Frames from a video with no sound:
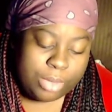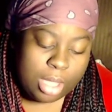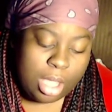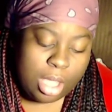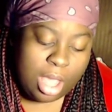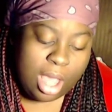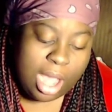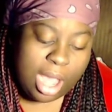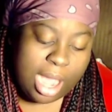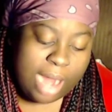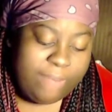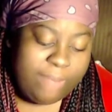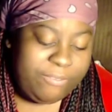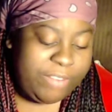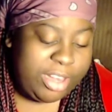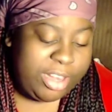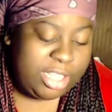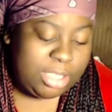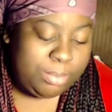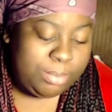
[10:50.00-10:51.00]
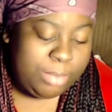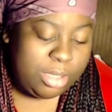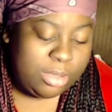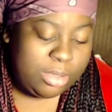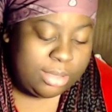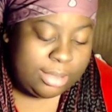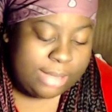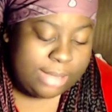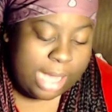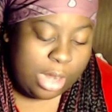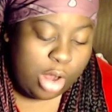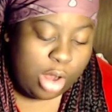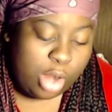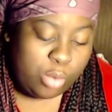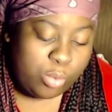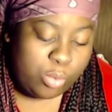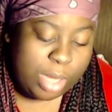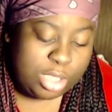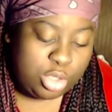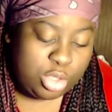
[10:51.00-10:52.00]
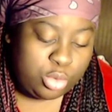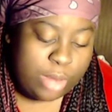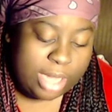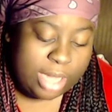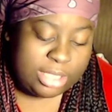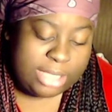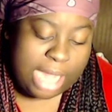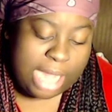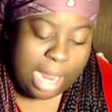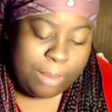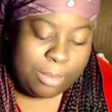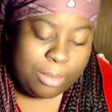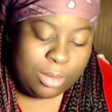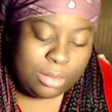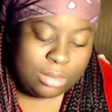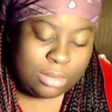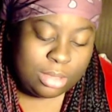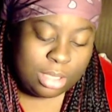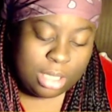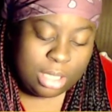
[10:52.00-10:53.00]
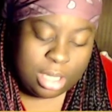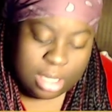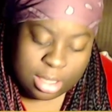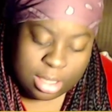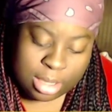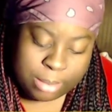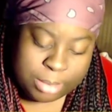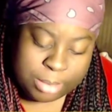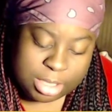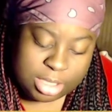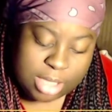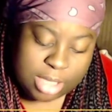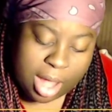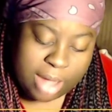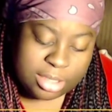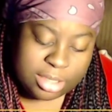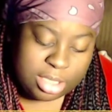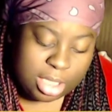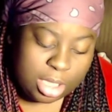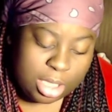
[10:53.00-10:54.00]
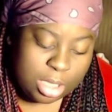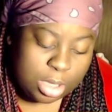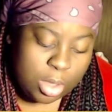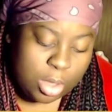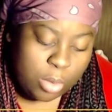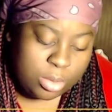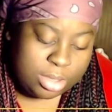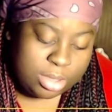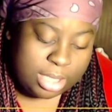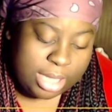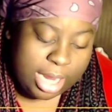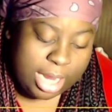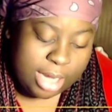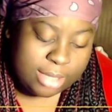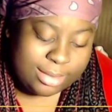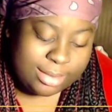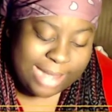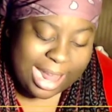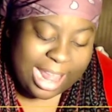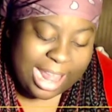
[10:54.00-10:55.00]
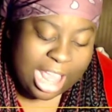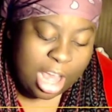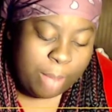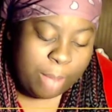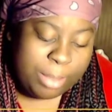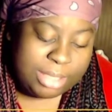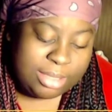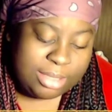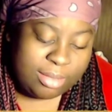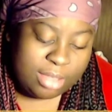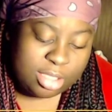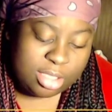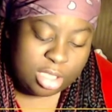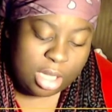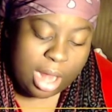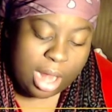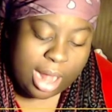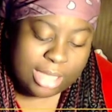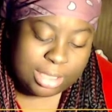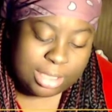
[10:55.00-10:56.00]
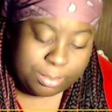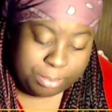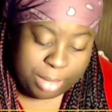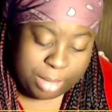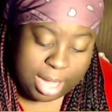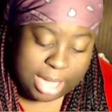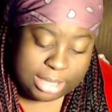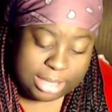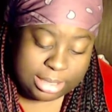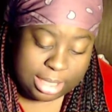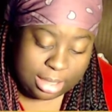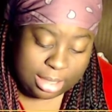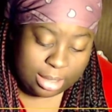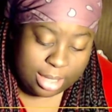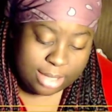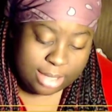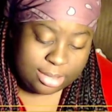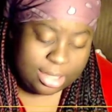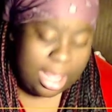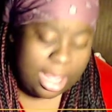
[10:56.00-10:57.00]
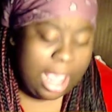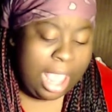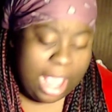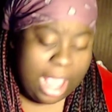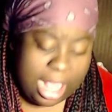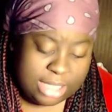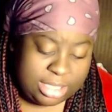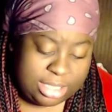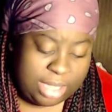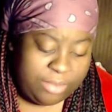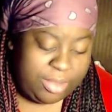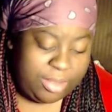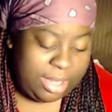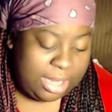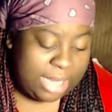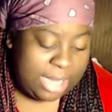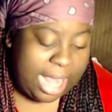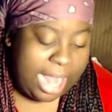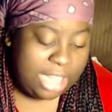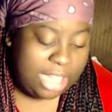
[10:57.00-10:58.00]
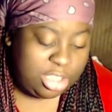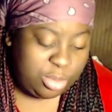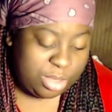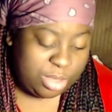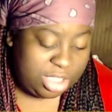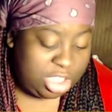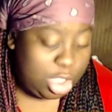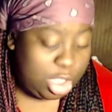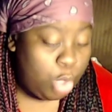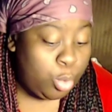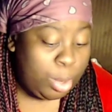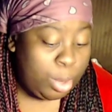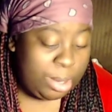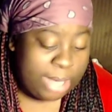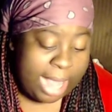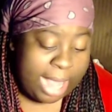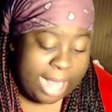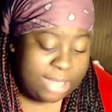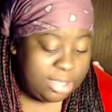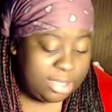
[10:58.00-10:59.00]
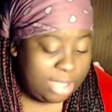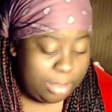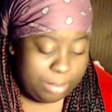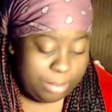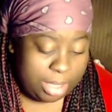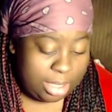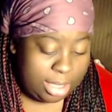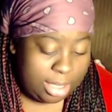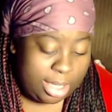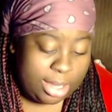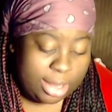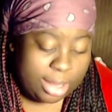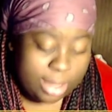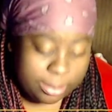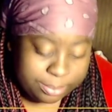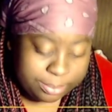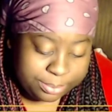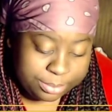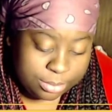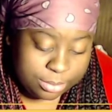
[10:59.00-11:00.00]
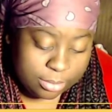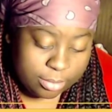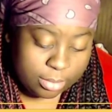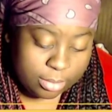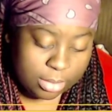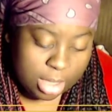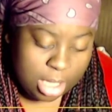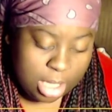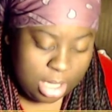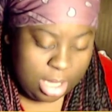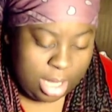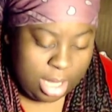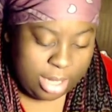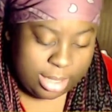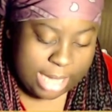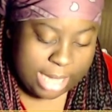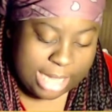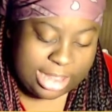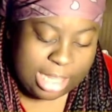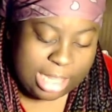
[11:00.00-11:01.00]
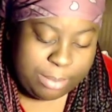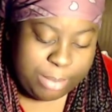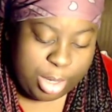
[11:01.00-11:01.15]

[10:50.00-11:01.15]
Unfinished meals sat on restaurant tables. The massaging cloaks and hairstyle helmets of the salons buzzed and clicked as if clients were still relaxing beneath them. Nothing but